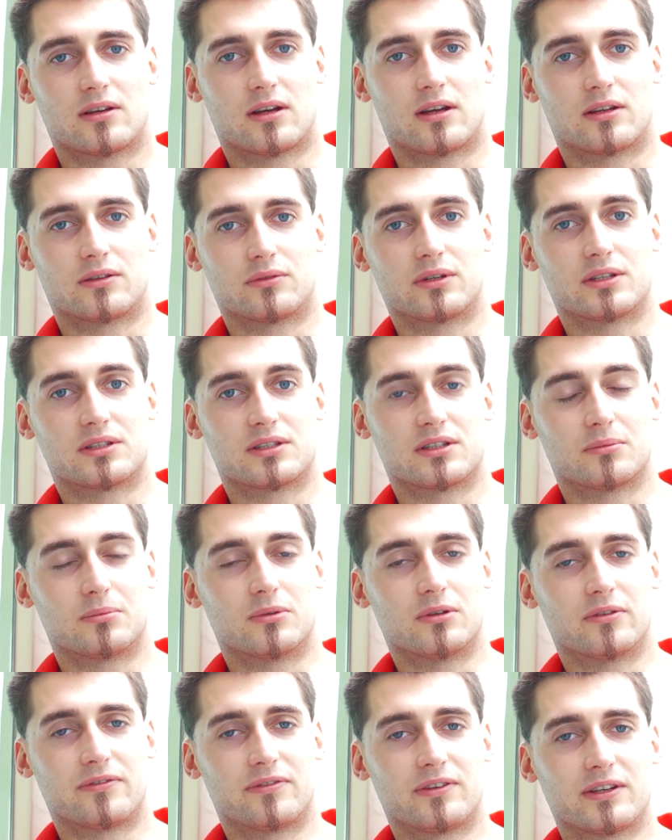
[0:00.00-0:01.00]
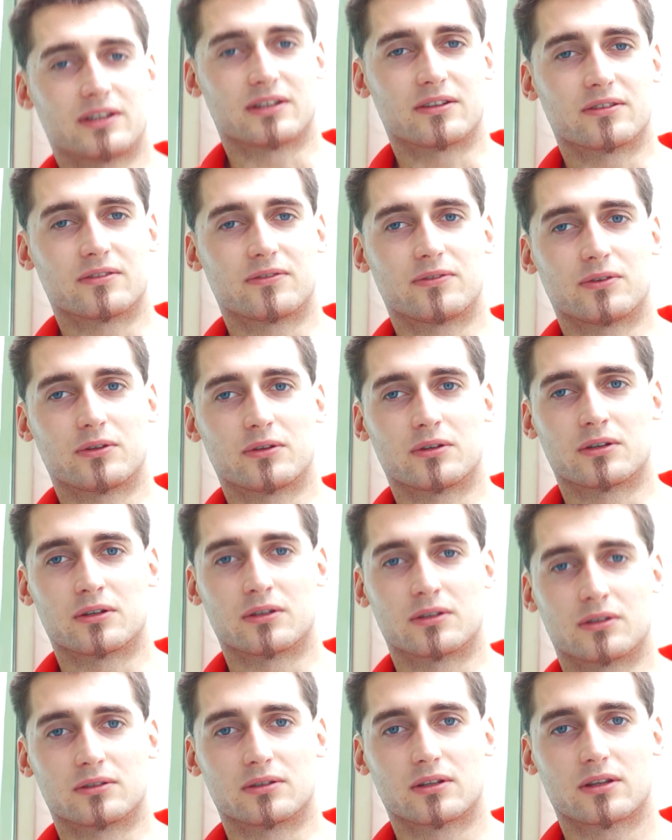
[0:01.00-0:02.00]
unreasonable fear
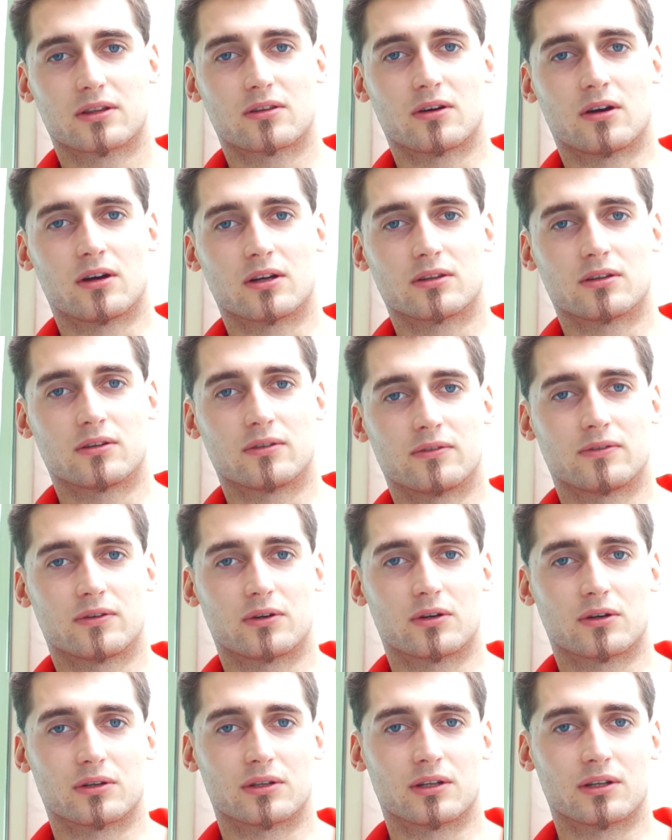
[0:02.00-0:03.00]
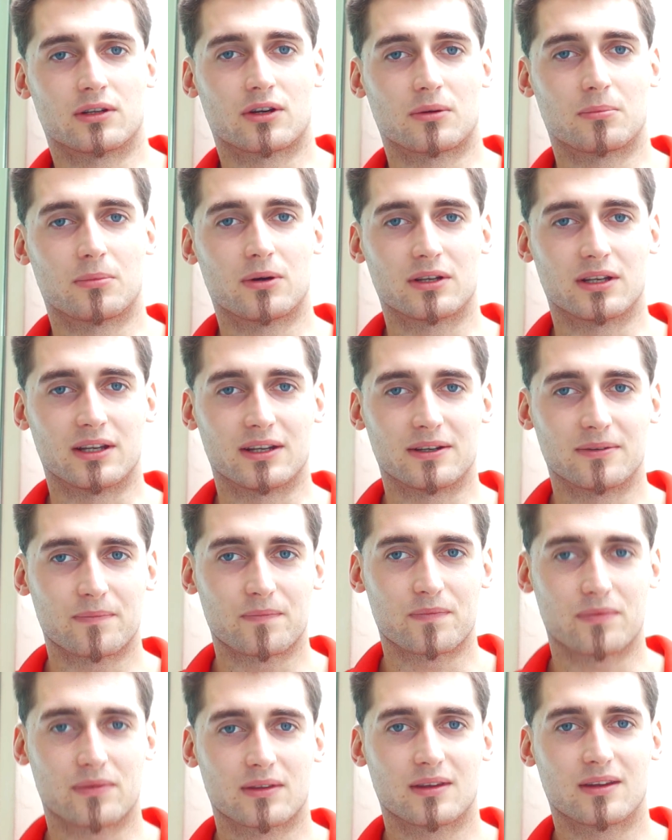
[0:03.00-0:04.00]
for thought of hurting your body.
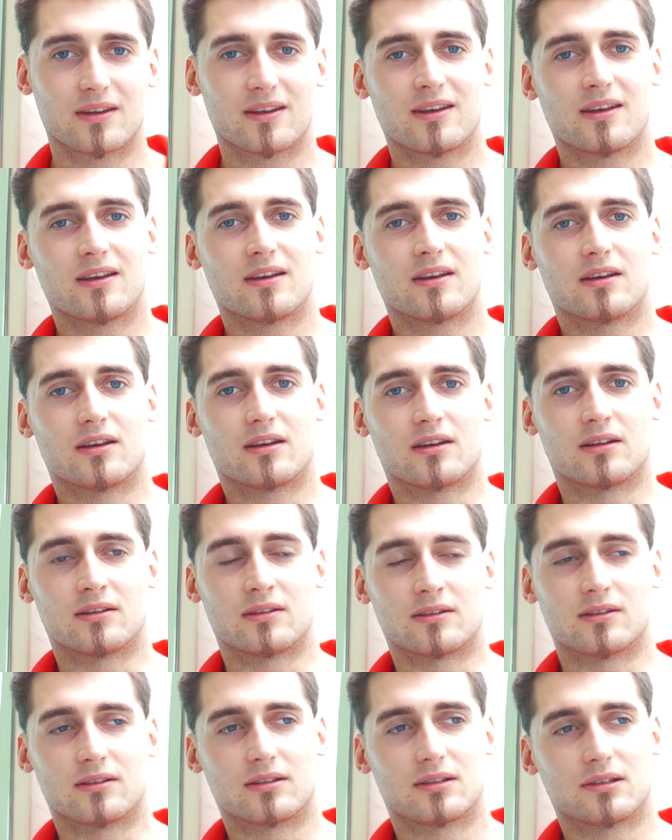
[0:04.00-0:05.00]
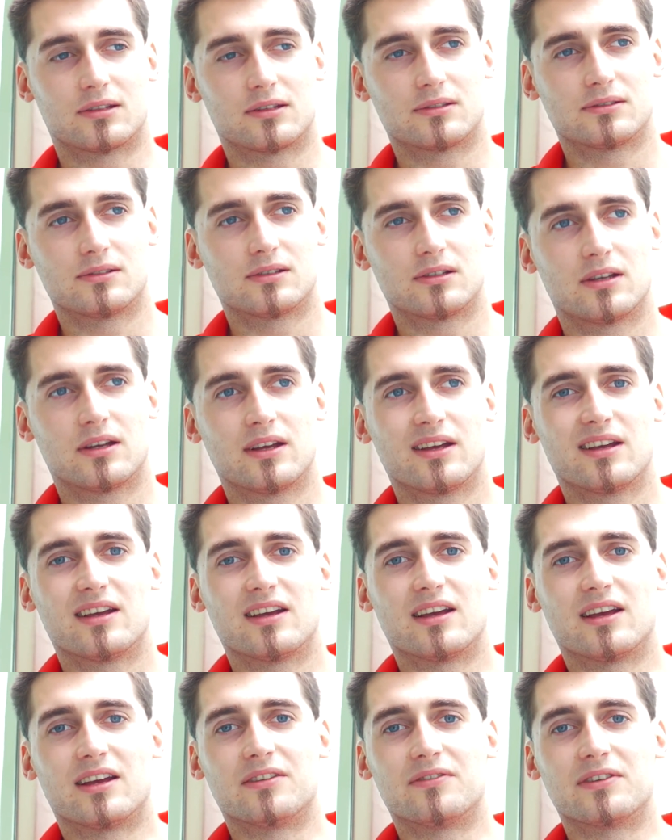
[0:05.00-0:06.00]
And
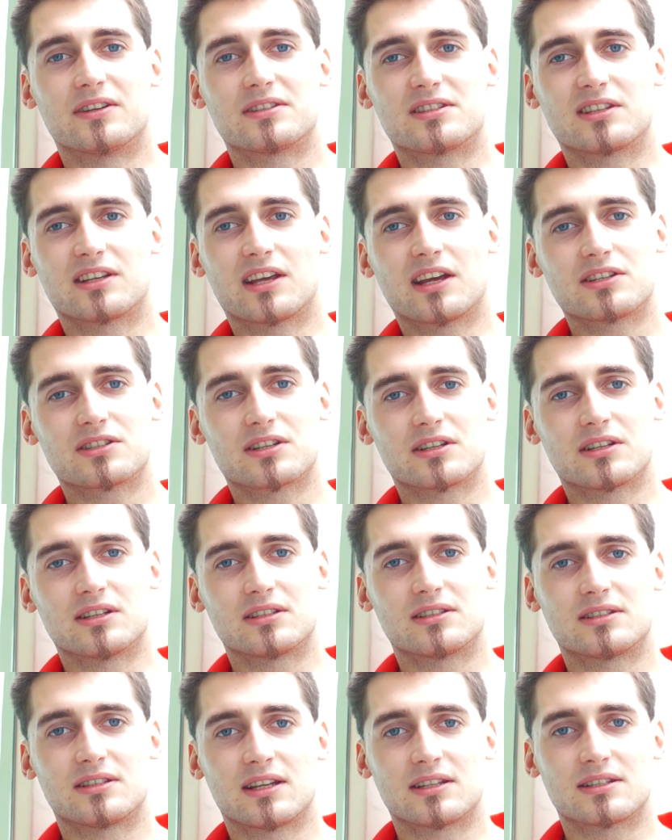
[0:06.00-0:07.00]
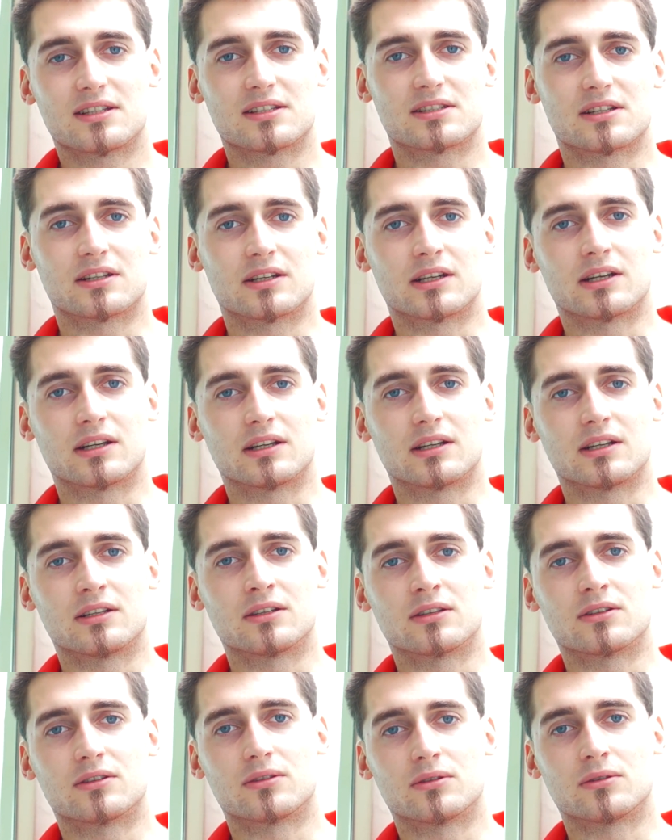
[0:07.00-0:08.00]
investigation is necessary
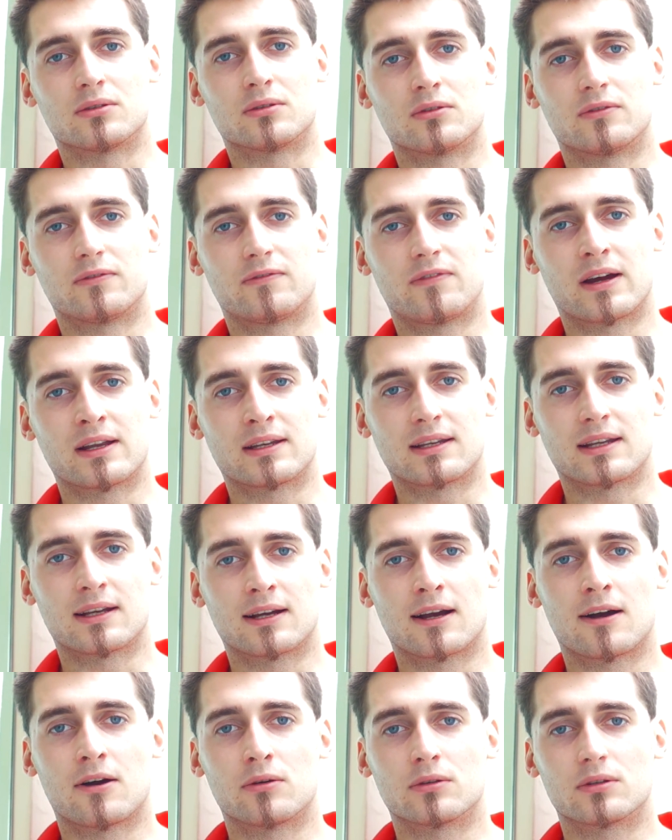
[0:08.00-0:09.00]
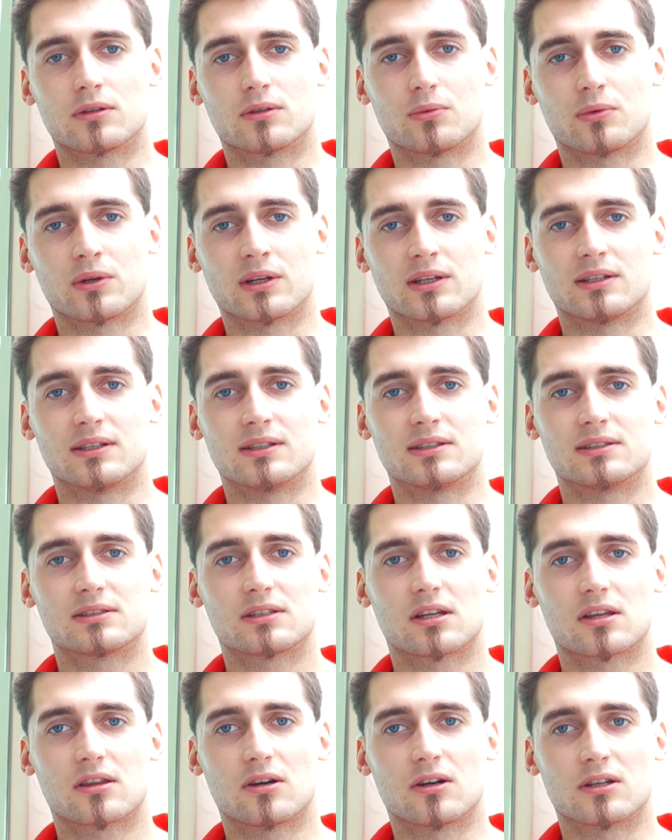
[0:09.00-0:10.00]
into finding out where
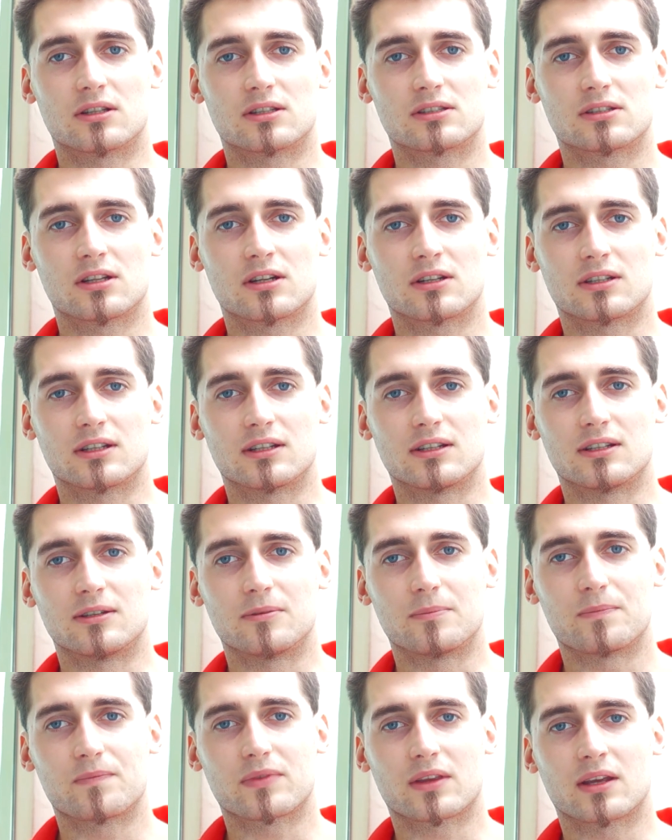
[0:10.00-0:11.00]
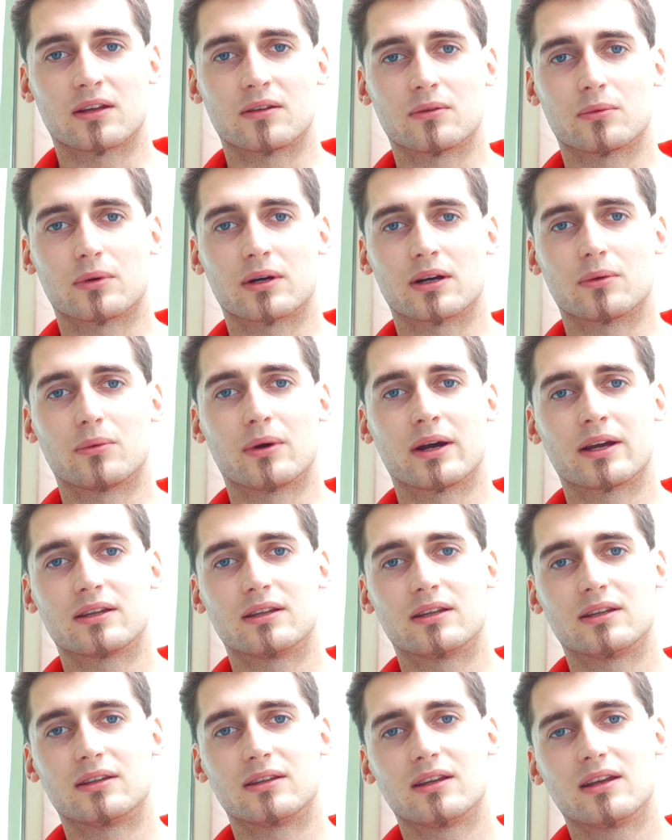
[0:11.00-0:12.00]
these thoughts started and
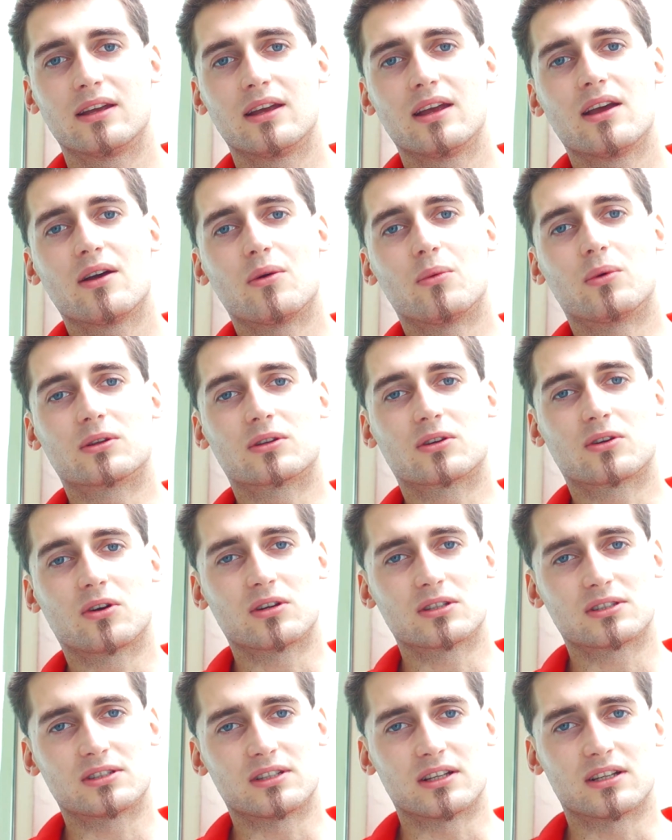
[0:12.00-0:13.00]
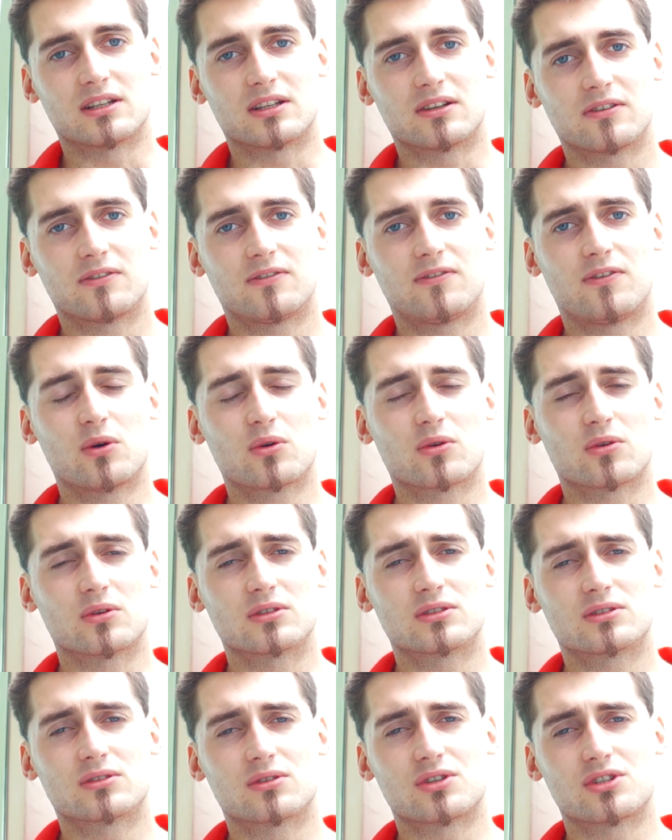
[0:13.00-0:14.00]
what caused the
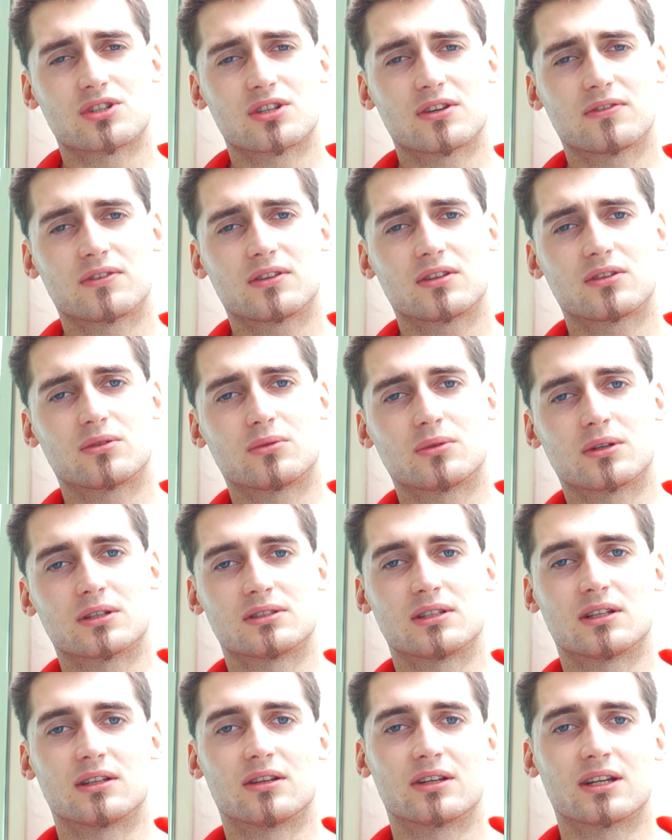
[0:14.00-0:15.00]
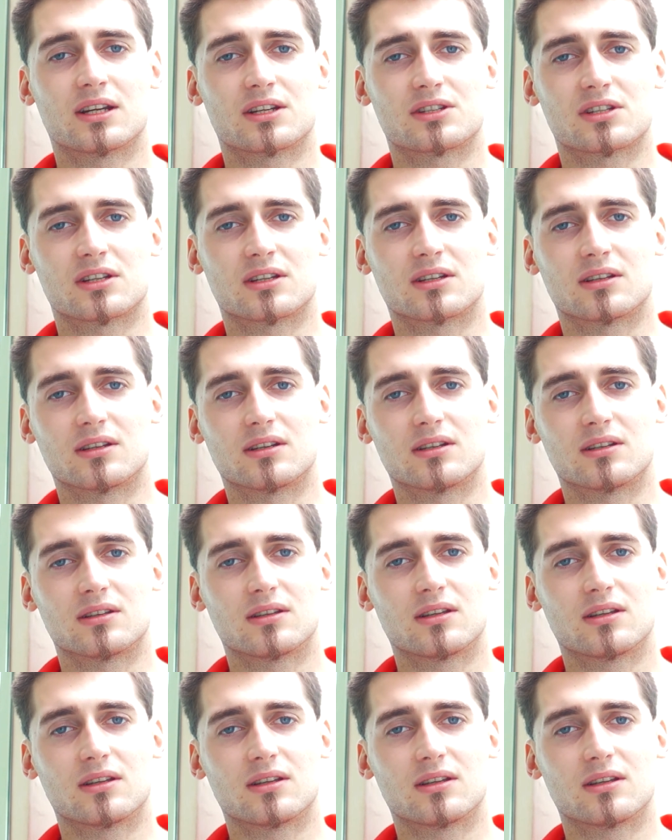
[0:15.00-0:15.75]
focus to shift towards that direction.